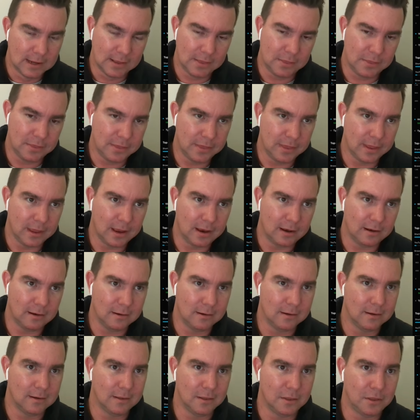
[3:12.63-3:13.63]

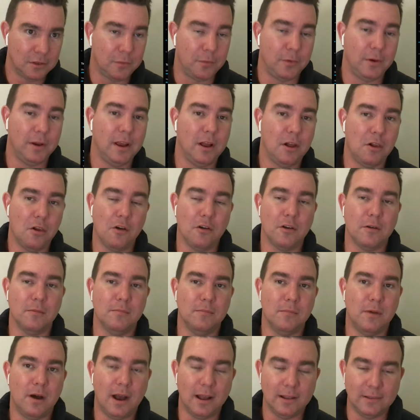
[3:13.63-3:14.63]
Then 3 o'clock
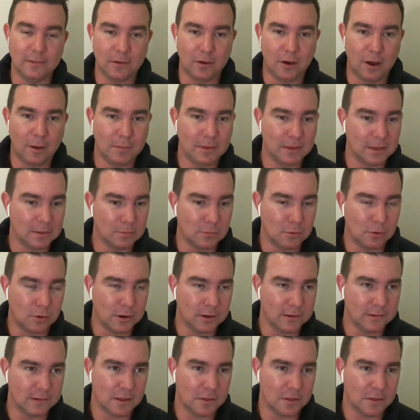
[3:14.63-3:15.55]
my time in the morning,